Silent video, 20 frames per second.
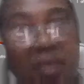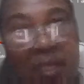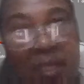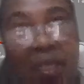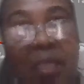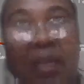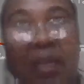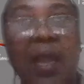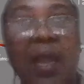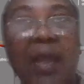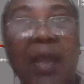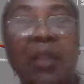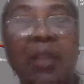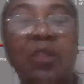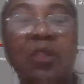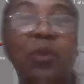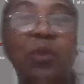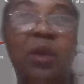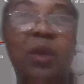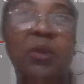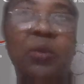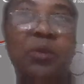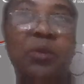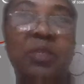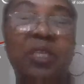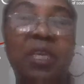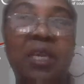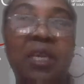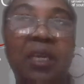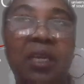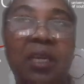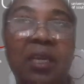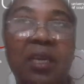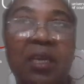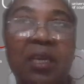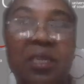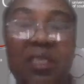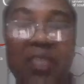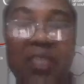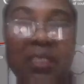the ninth one you take,
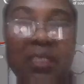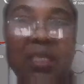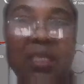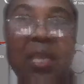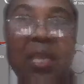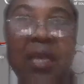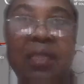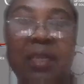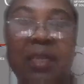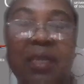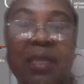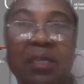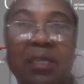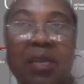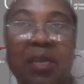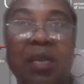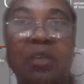just like that.